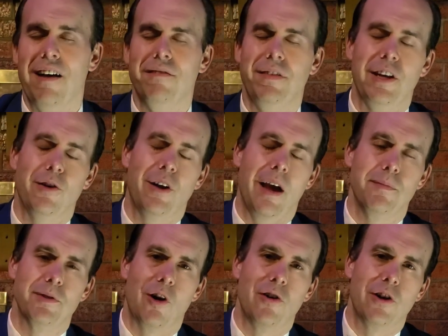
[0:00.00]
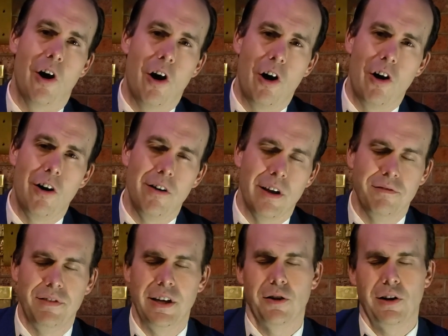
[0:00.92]
video games aren't art,
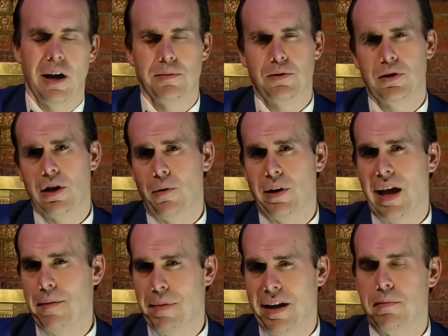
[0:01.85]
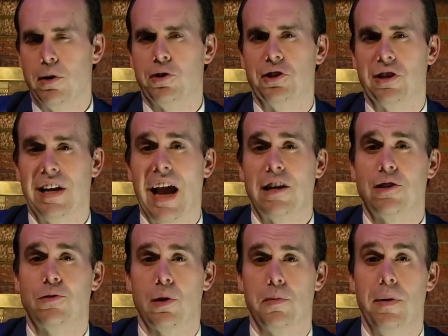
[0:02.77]
video games can't make emotional
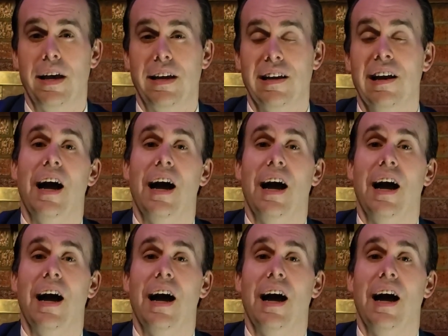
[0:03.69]
connections with me,